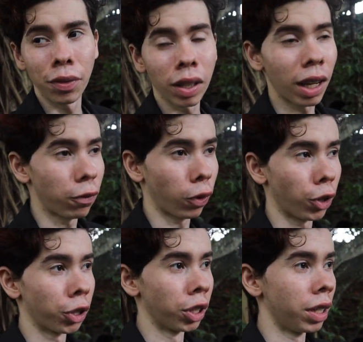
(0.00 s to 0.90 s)
feel like
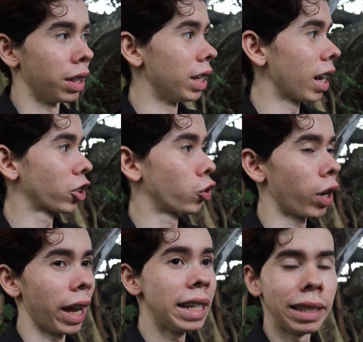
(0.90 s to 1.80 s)
for the
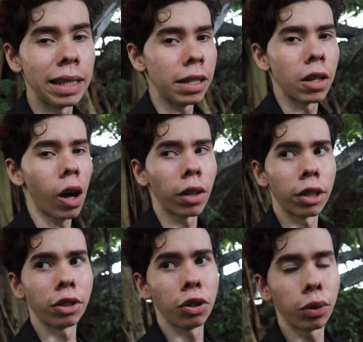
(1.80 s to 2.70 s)
extra
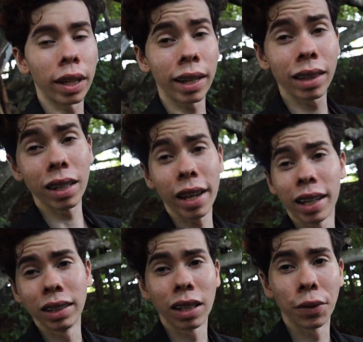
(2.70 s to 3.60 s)
$18, you can get the
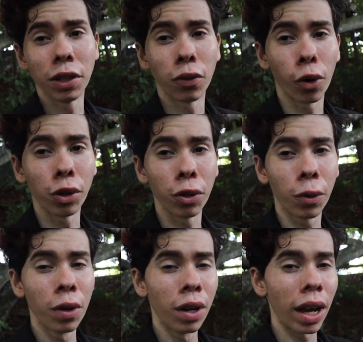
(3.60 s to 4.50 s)

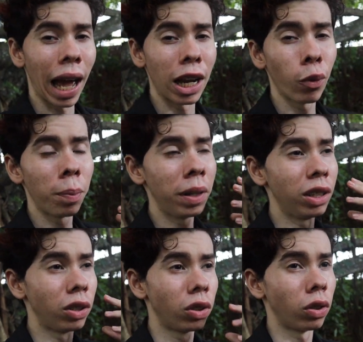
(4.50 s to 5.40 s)
AK-74U, and it would
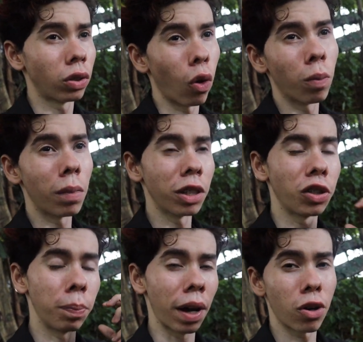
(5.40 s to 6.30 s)
be so
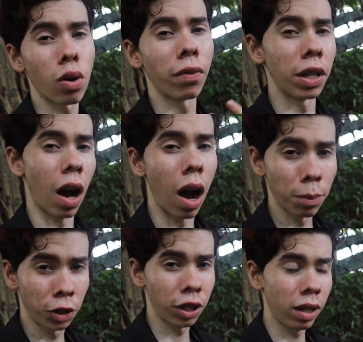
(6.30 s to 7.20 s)
much better of an
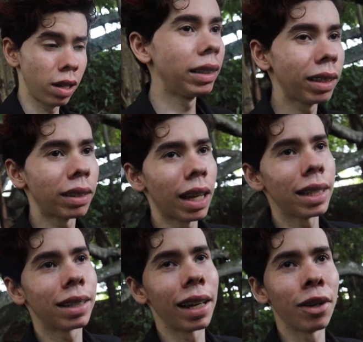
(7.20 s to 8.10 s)
option. It's a
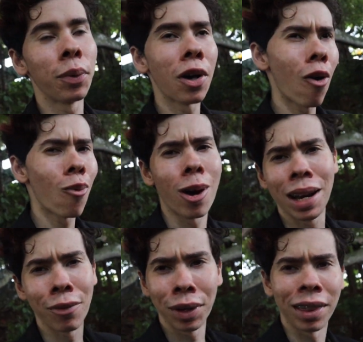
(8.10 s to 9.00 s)
sad day. We all
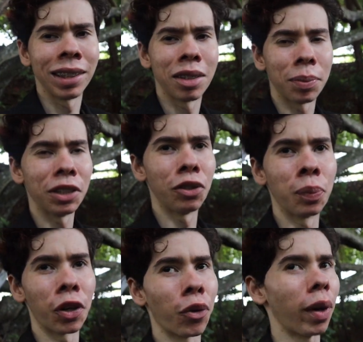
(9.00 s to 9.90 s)
want everything to be
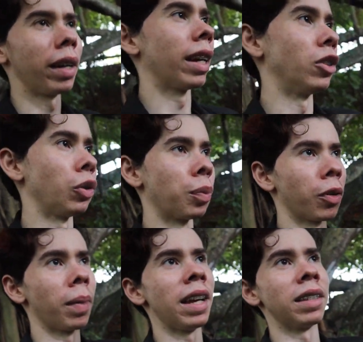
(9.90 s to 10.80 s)
super great and
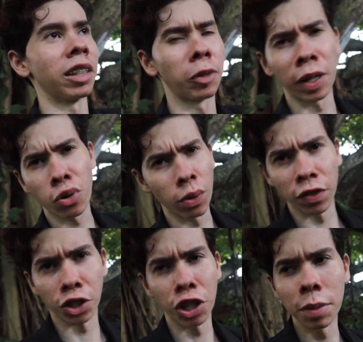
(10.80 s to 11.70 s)
super amazing, especially
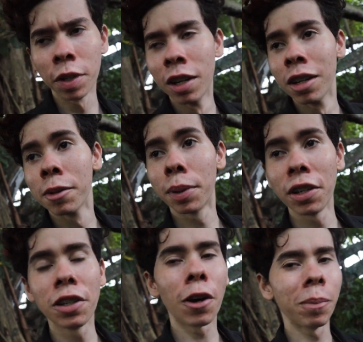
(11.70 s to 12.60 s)
for cheap.
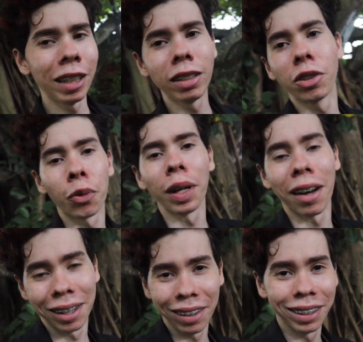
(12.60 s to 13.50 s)
But, you know, this is the
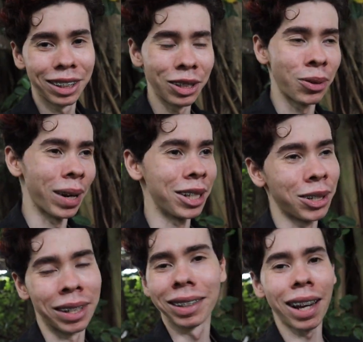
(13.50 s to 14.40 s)
reality of the
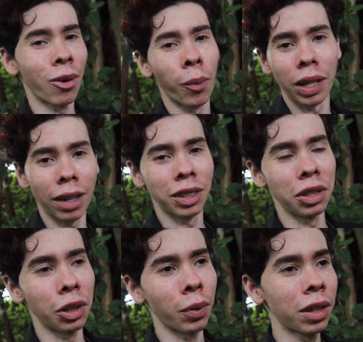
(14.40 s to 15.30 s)
situation. It's kind of what we have to
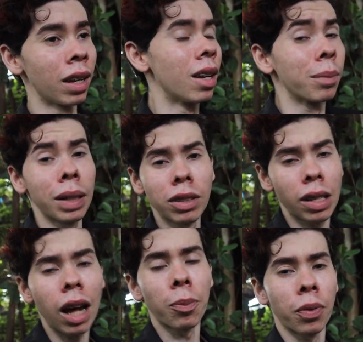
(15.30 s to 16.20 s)
deal with. But
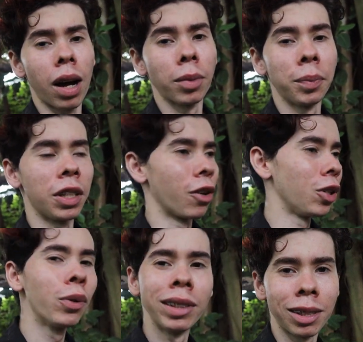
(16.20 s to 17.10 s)
it's not a problem. You know,
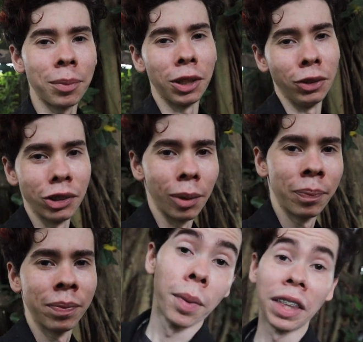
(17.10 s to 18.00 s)
you win some, you lose
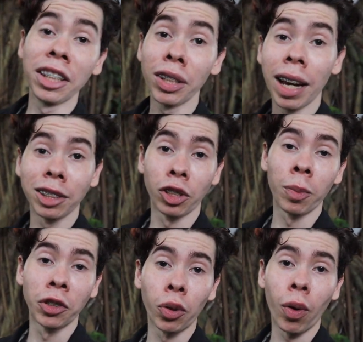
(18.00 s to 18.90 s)
some. But thank you guys so
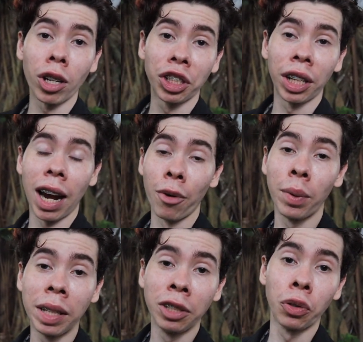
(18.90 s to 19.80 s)
much for watching. I
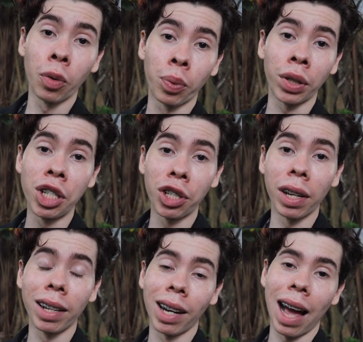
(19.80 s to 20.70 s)
really do
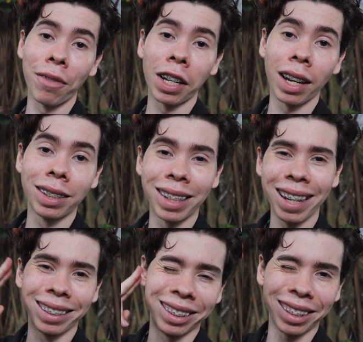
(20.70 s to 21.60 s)
appreciate it. Have a nice
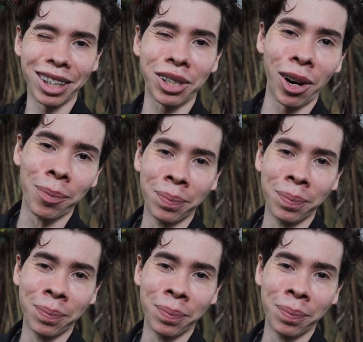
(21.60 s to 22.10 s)
day and stay sharp.